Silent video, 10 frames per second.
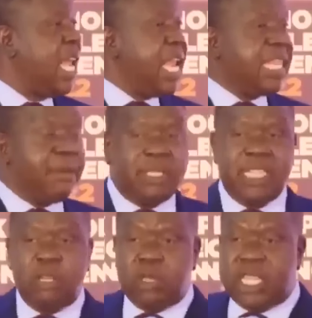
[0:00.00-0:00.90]
Let them
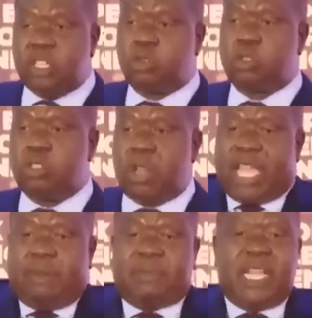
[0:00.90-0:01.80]
deal with issues. You know,
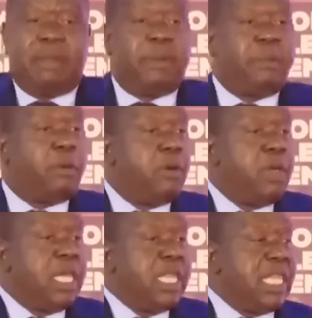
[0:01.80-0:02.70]
I keep telling people,
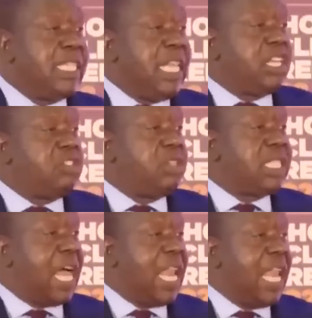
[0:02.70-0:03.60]
these
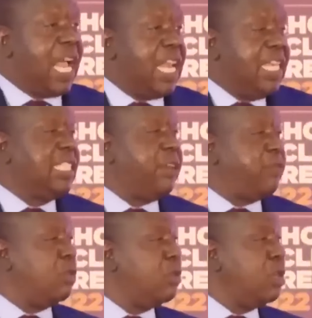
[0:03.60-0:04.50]
elections are like an
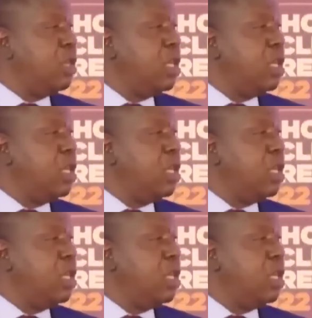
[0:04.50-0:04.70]
interview.